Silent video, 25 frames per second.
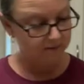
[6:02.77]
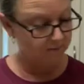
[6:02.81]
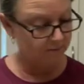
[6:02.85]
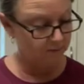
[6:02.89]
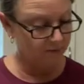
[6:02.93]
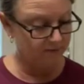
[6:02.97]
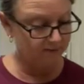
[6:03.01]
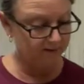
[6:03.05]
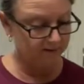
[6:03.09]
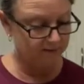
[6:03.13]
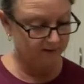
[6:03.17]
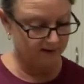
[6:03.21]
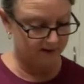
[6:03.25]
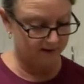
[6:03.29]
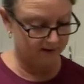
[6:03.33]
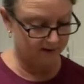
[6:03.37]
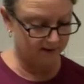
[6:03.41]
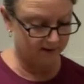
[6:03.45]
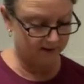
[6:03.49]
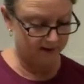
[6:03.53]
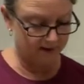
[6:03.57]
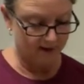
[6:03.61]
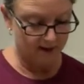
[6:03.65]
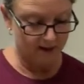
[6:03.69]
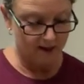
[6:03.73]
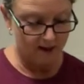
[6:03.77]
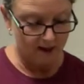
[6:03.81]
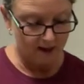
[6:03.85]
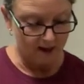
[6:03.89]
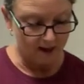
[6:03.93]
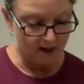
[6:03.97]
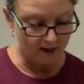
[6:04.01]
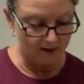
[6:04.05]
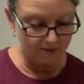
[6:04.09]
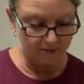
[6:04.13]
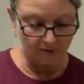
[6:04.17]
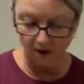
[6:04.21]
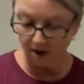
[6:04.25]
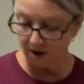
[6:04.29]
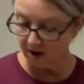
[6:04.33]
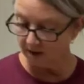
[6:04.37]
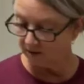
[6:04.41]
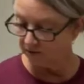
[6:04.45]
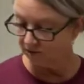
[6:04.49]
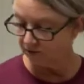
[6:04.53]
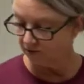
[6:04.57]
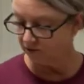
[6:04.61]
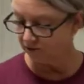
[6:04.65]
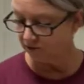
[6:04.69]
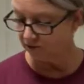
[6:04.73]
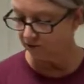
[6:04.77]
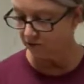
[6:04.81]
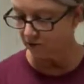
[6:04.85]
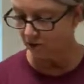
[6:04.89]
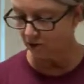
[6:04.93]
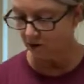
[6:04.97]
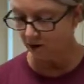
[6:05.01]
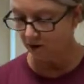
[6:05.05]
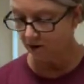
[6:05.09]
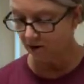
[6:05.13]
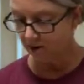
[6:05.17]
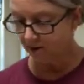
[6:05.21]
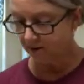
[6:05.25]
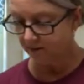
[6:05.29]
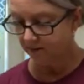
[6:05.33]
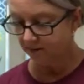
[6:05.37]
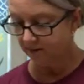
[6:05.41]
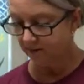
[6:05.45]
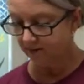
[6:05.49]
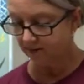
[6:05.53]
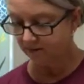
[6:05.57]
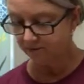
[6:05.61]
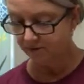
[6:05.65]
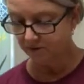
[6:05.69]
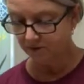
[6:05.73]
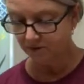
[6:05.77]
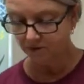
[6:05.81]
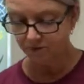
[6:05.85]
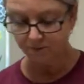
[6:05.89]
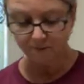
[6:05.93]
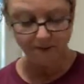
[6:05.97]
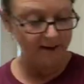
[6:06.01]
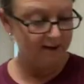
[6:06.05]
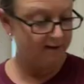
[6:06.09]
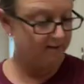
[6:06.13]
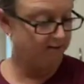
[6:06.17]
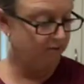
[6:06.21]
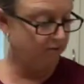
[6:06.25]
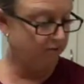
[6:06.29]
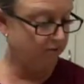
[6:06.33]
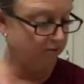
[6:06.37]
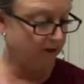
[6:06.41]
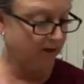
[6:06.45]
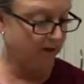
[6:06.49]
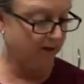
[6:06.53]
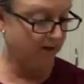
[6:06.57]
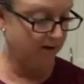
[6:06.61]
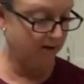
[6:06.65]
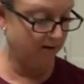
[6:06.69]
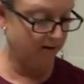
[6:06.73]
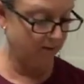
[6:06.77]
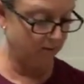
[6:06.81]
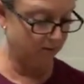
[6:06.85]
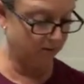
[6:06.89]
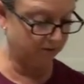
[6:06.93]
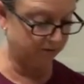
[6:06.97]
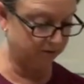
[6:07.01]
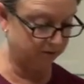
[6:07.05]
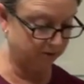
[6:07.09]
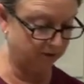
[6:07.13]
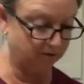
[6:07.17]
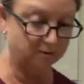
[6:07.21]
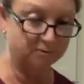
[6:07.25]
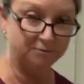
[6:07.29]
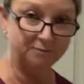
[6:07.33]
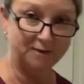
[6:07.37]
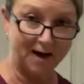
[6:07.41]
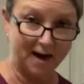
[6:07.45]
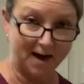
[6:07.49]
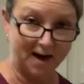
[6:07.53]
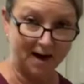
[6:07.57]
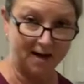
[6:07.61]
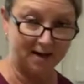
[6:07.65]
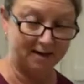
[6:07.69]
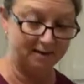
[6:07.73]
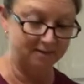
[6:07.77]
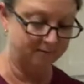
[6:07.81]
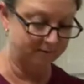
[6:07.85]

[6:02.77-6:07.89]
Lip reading: We'll see. I thought I'd just start this first batch of jelly with just 5.